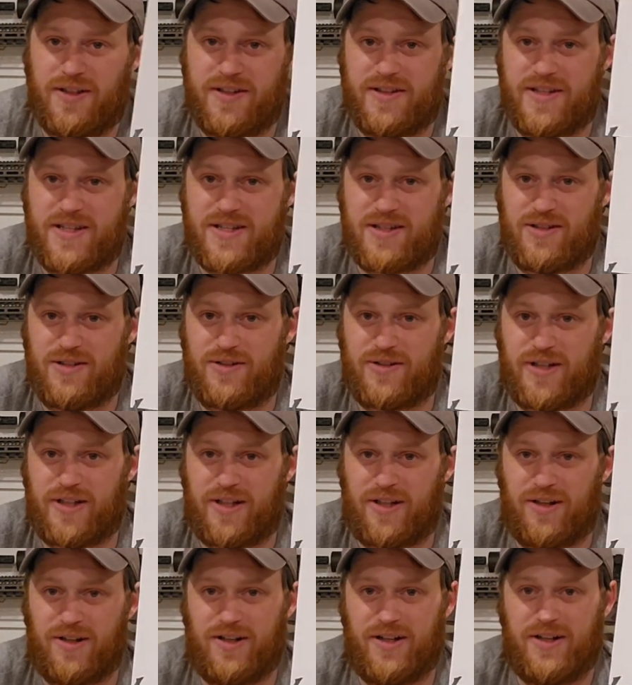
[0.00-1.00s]
This little
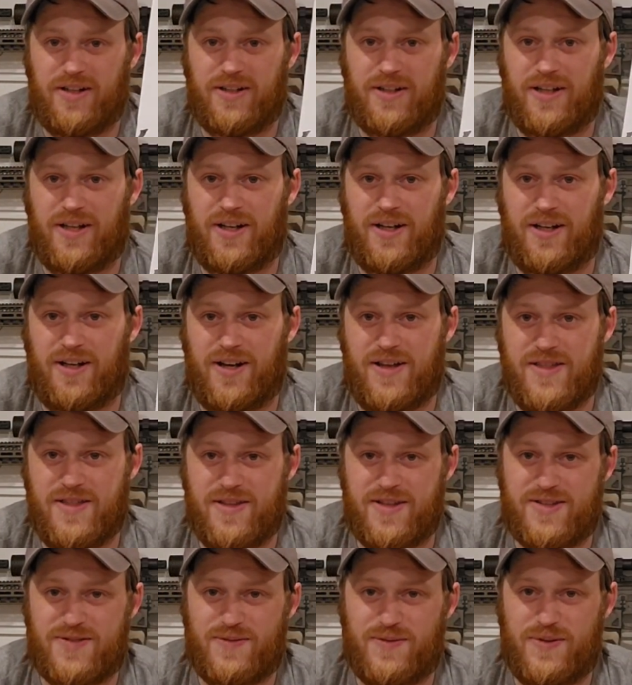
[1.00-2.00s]
kicker,
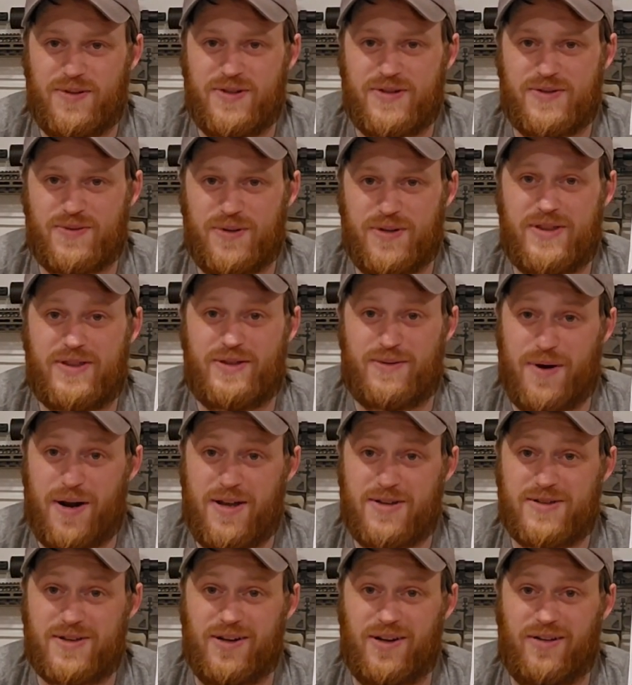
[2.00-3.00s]
this was with the
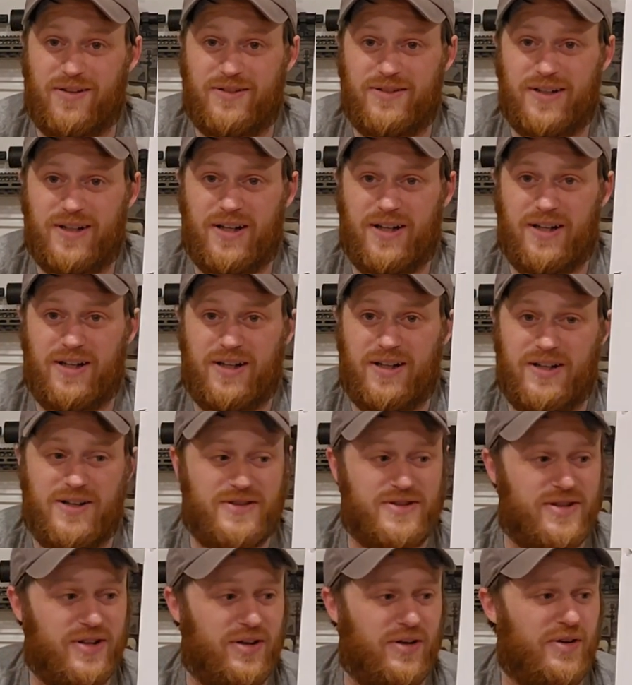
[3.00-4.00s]
Roscoe.
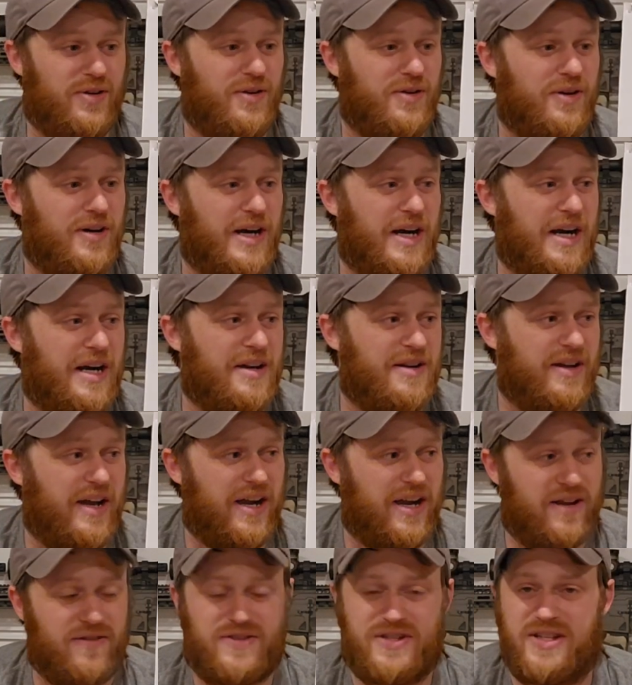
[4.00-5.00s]
So I
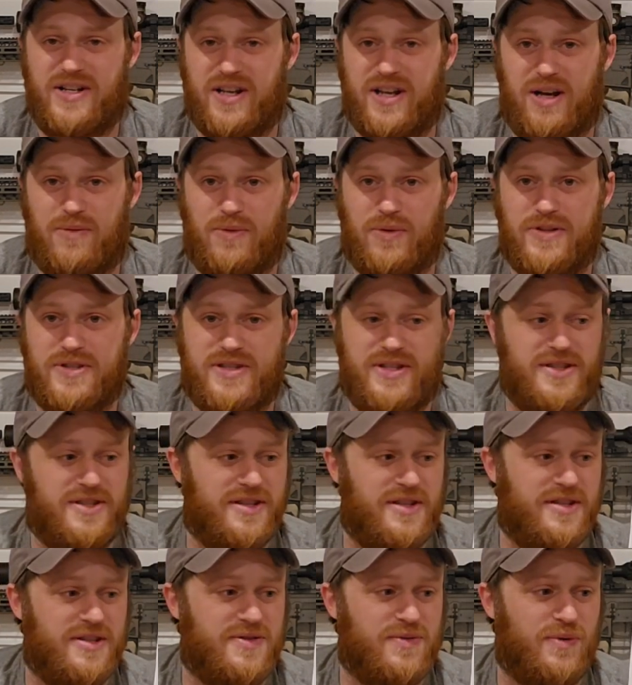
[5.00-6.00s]
have seen a couple
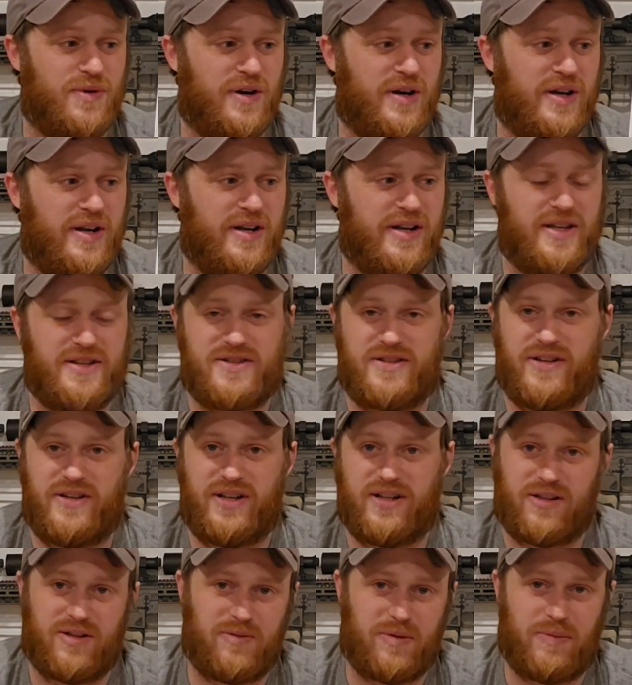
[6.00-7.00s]
instances where it has
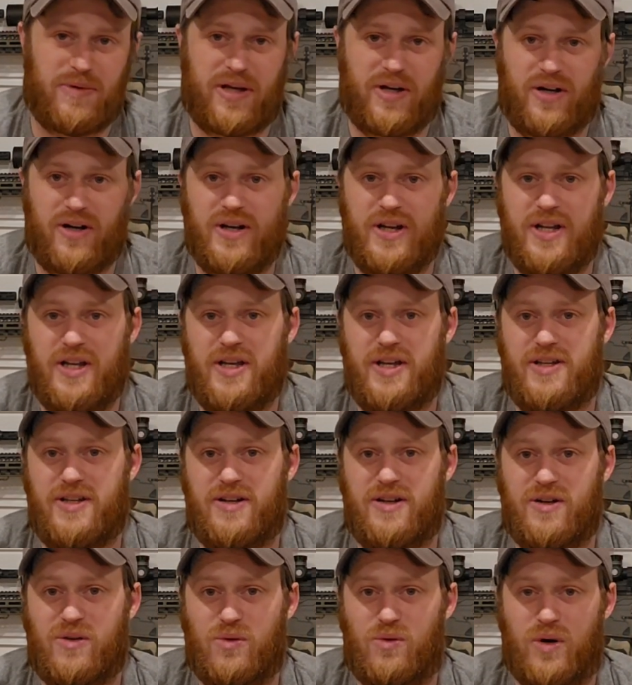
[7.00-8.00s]
done a little bit better.
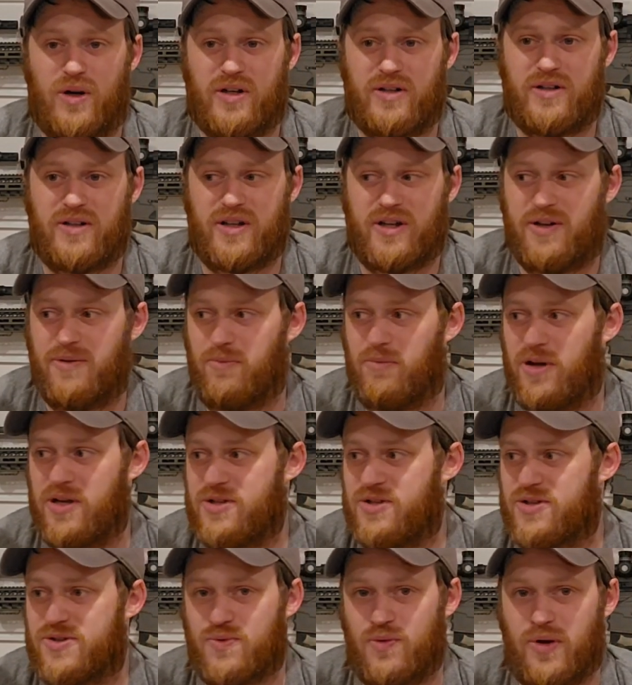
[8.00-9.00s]
You know, one gun
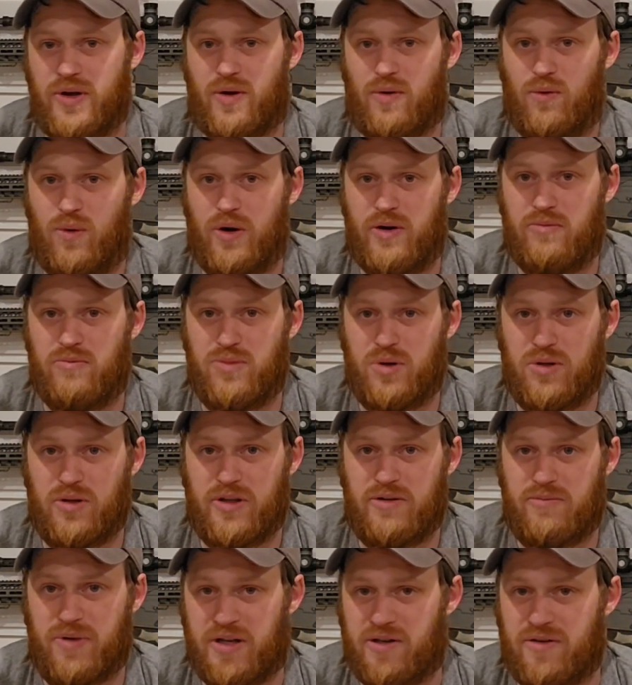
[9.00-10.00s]
might just like one
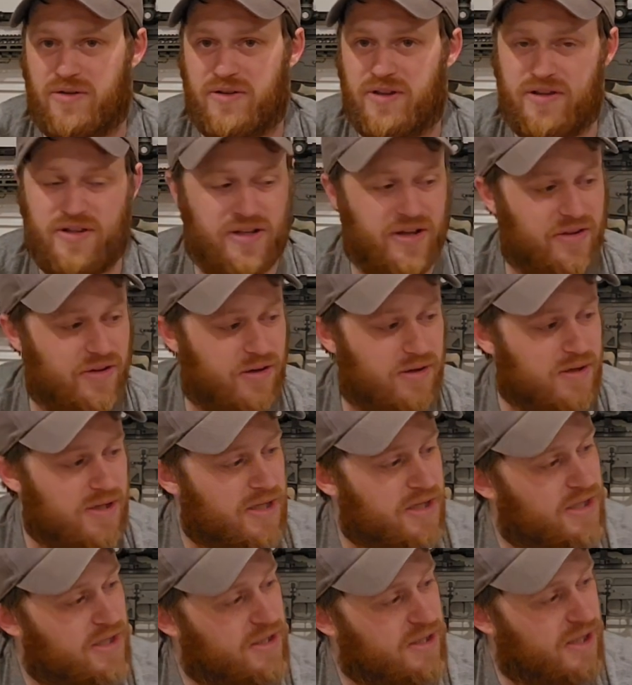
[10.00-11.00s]
bullet better than the other.
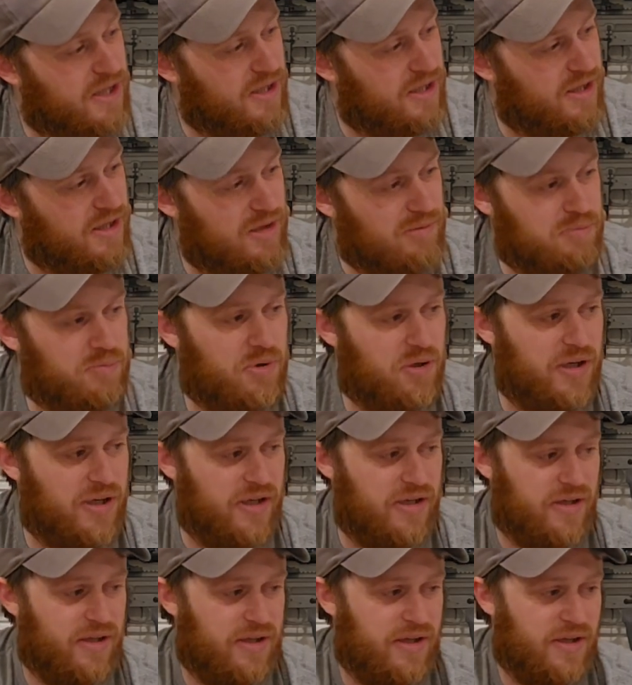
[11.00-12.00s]
But